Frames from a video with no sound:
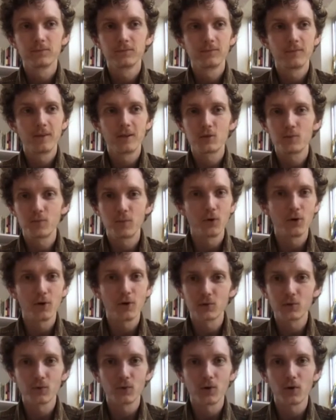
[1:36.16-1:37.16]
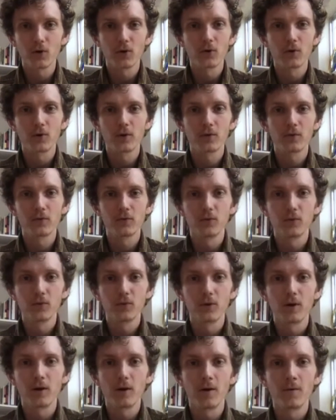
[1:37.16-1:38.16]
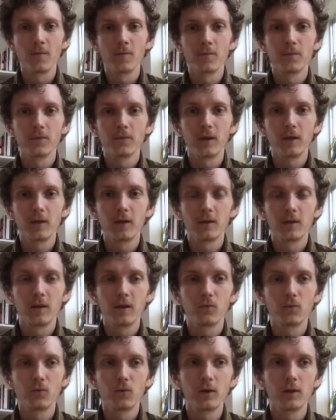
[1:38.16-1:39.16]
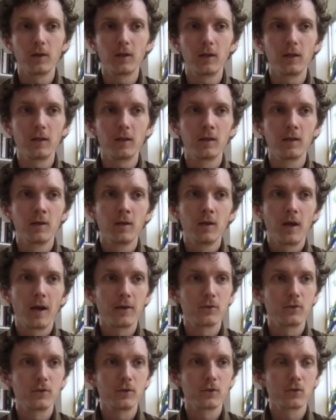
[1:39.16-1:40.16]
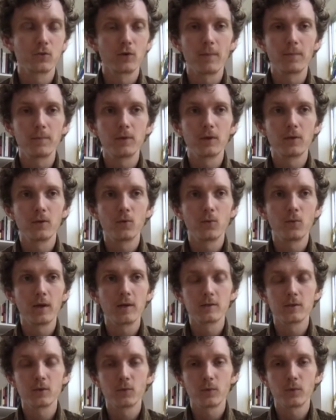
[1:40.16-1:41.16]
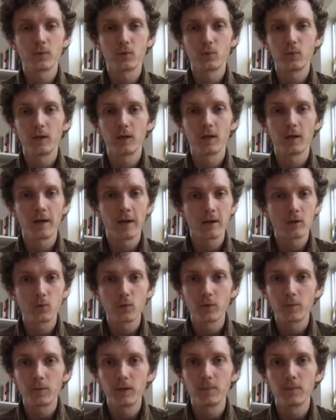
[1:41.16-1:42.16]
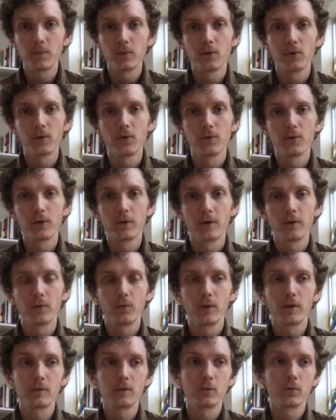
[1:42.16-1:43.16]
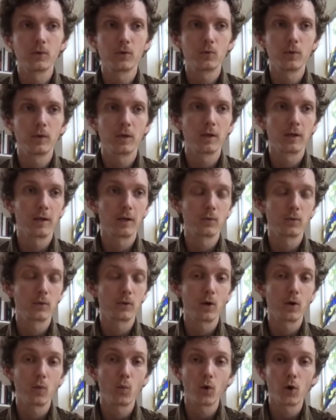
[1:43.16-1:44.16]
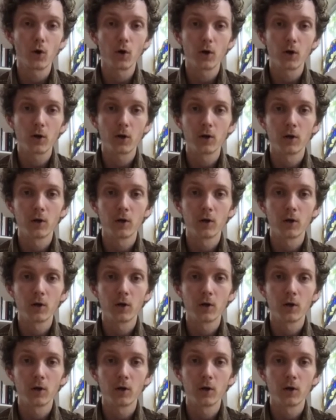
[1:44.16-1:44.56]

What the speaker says: experience we're all going through. It really has disrupted the ways in which we connect with people, the ways in which we connect with our work,